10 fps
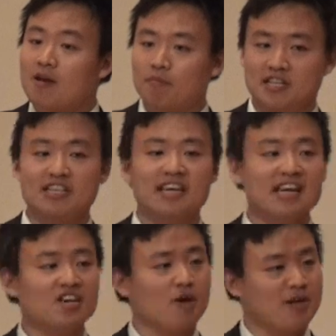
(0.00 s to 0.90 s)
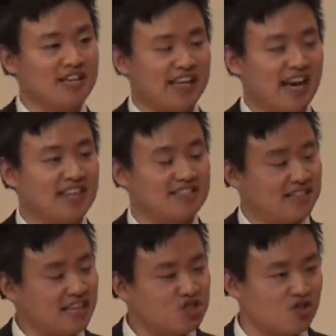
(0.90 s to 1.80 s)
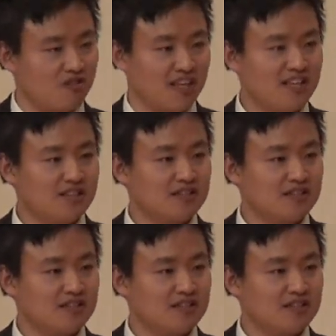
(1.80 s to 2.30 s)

But he can communicate naturally